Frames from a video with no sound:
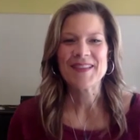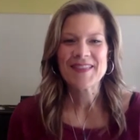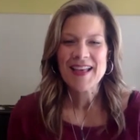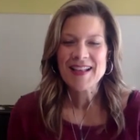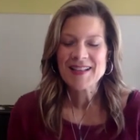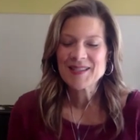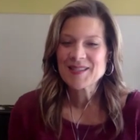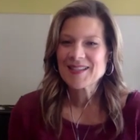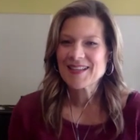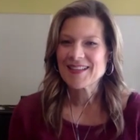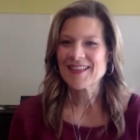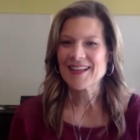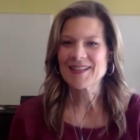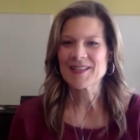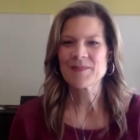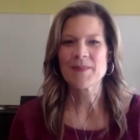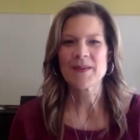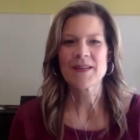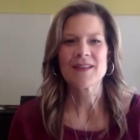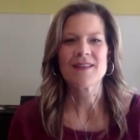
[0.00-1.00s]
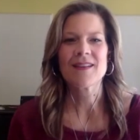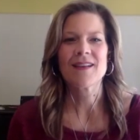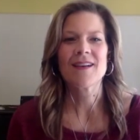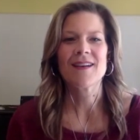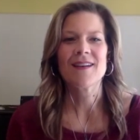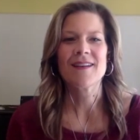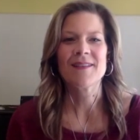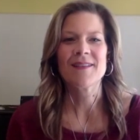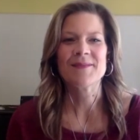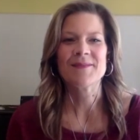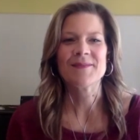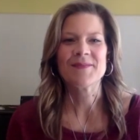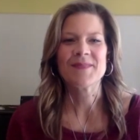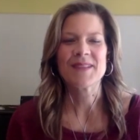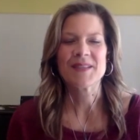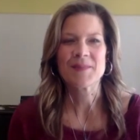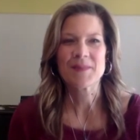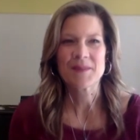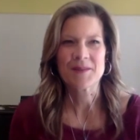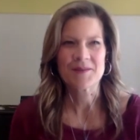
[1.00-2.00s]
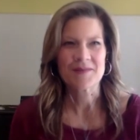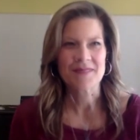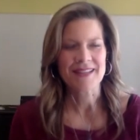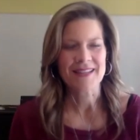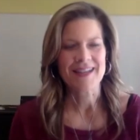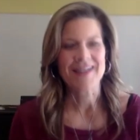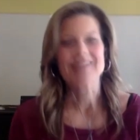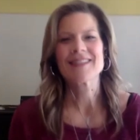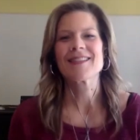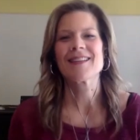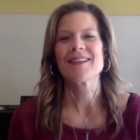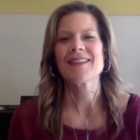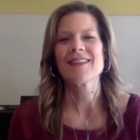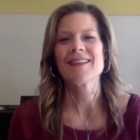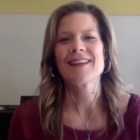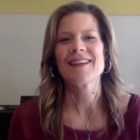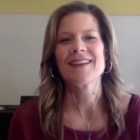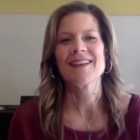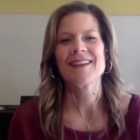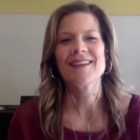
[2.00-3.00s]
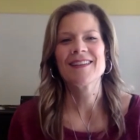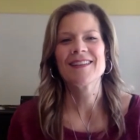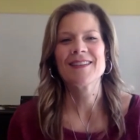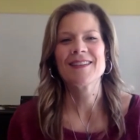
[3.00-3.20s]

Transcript: that's been a really exciting